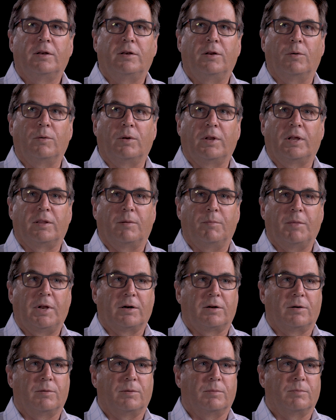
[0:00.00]
don't let the
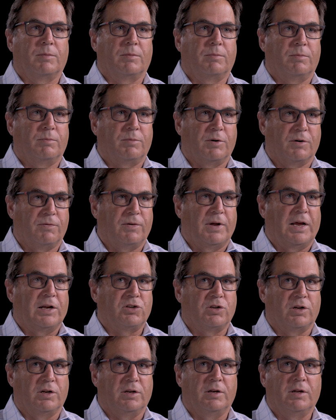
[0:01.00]
medical
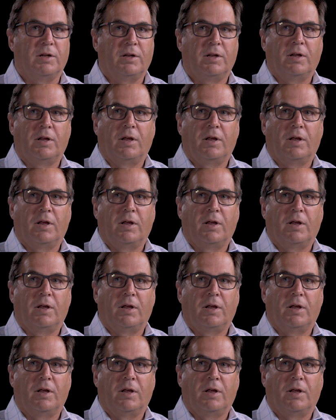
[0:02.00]
profession